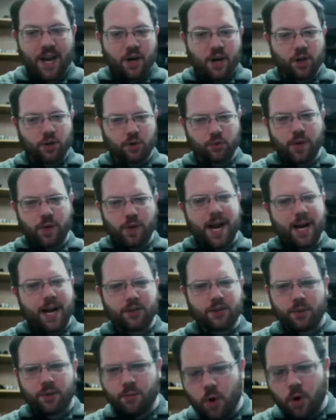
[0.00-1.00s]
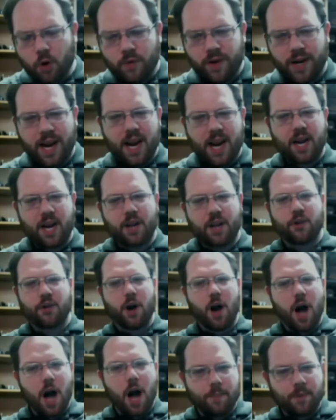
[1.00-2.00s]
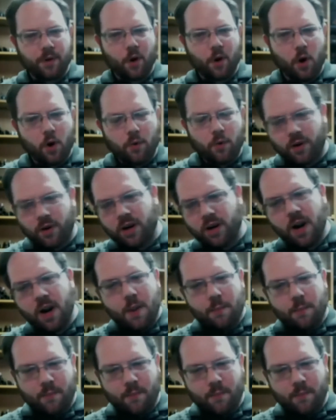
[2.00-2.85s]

because rakes are moving in, they're hopping over,